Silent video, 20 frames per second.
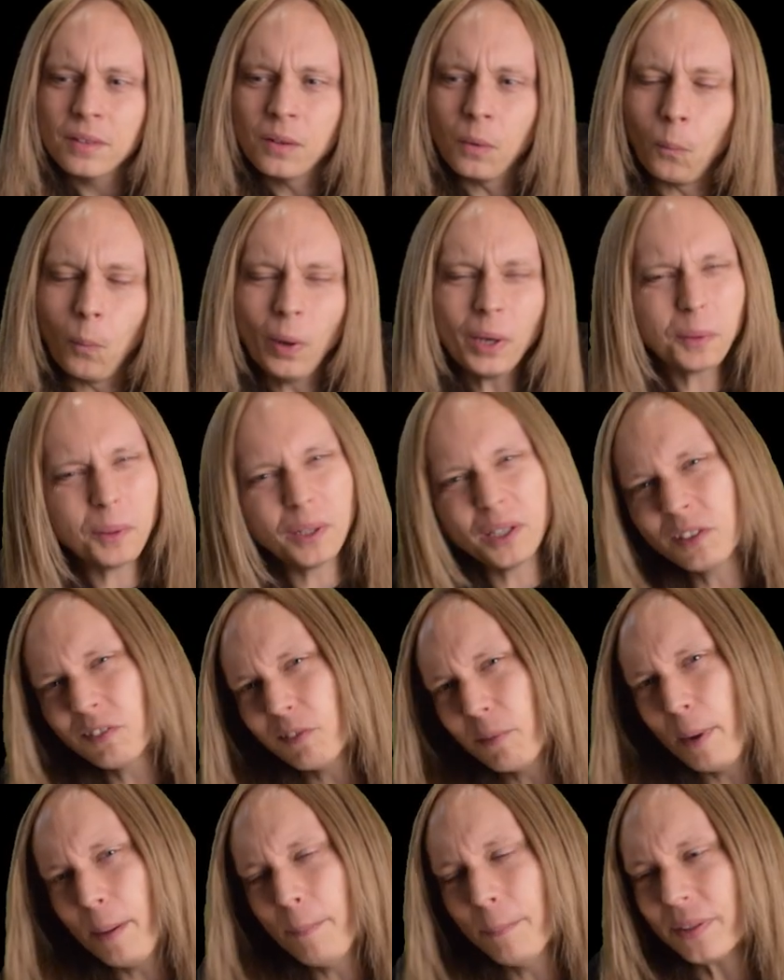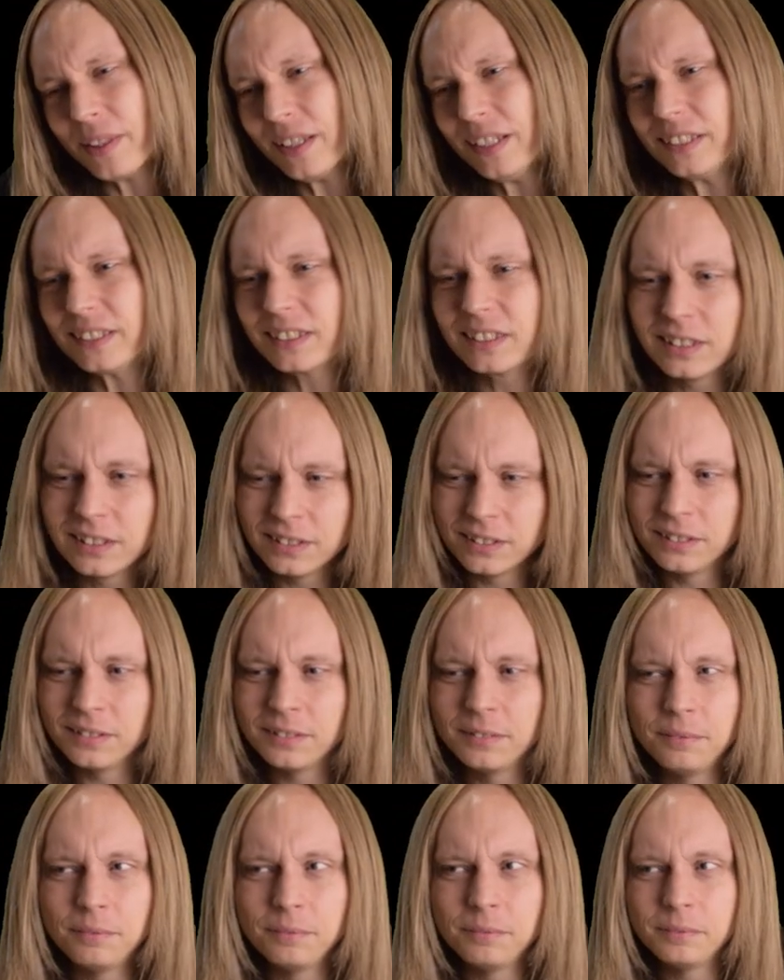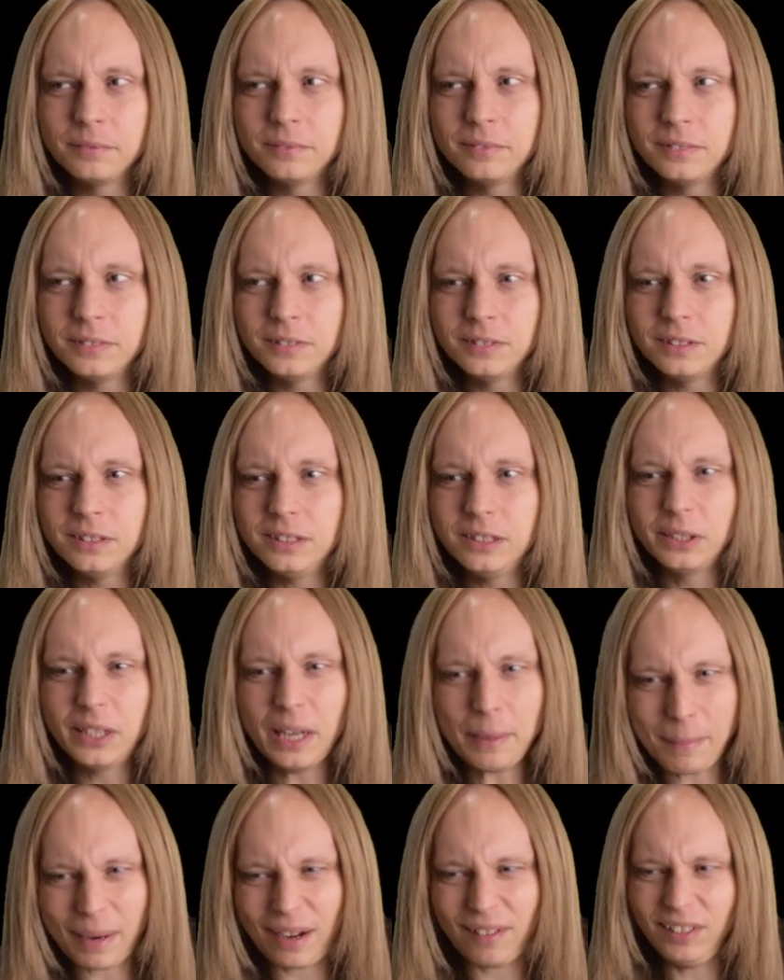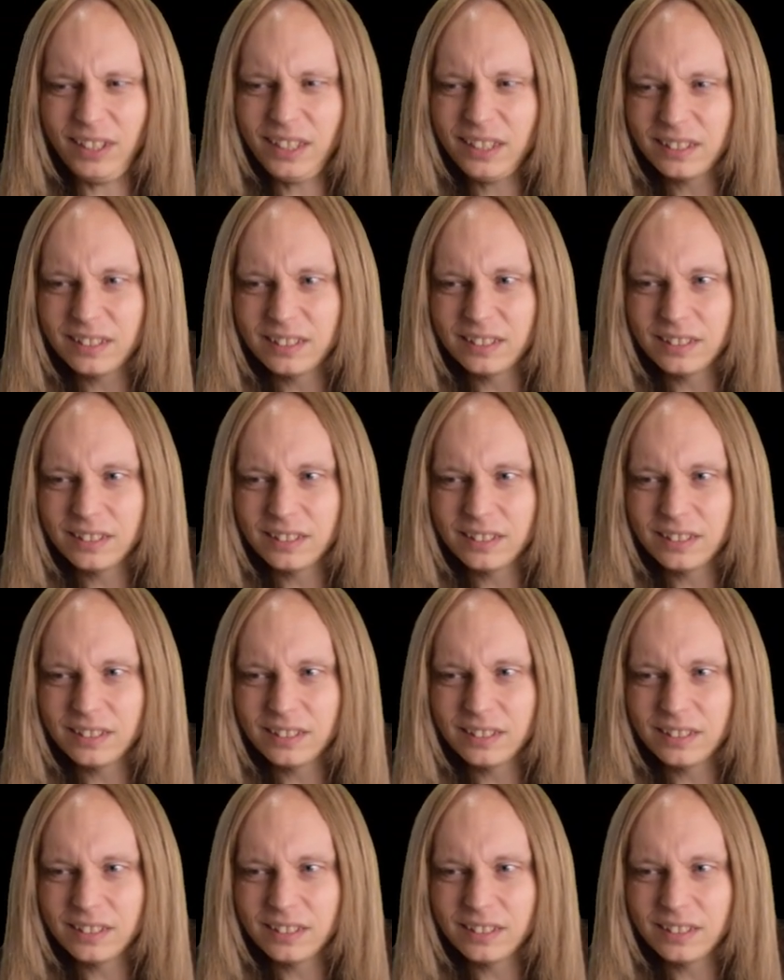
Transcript: Why do I not remember this? You get married?